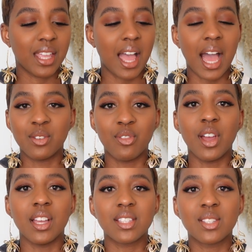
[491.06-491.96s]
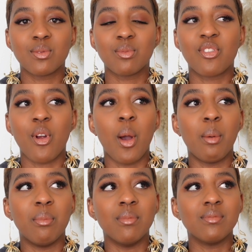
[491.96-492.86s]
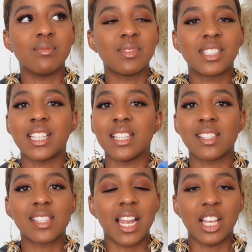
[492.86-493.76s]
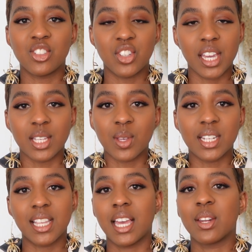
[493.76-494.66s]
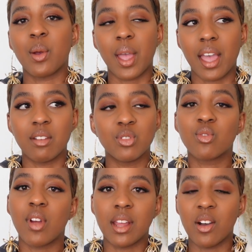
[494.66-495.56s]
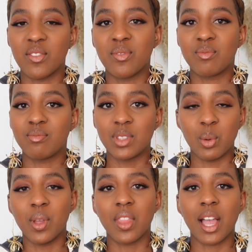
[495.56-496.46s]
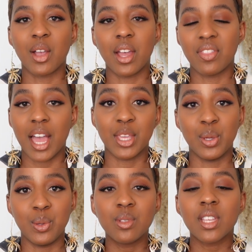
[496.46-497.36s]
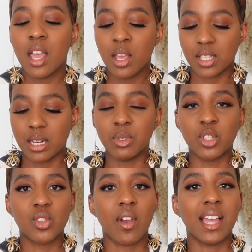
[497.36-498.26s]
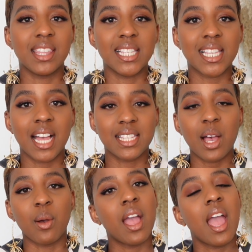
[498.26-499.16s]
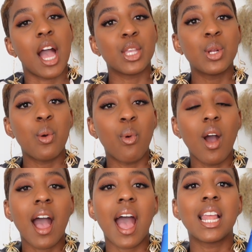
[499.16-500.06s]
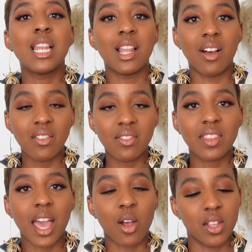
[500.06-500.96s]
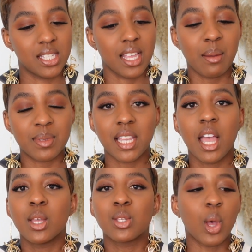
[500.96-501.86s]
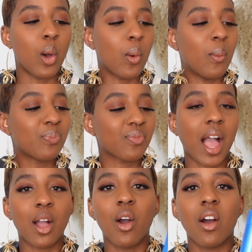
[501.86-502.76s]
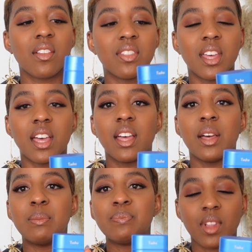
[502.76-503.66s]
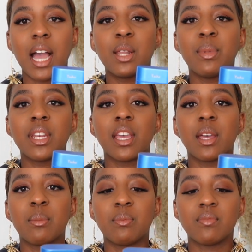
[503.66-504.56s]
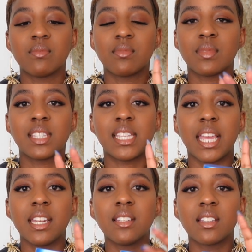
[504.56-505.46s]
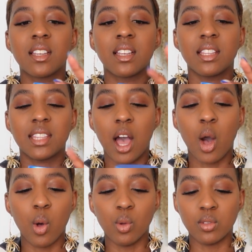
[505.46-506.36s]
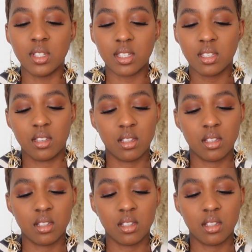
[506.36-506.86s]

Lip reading: adverts from since last year. So I decided, okay, I've just run out of the one that I use, so let me just try these guys out. And you know what, I love their concept. So I got the aluminium tin that holds,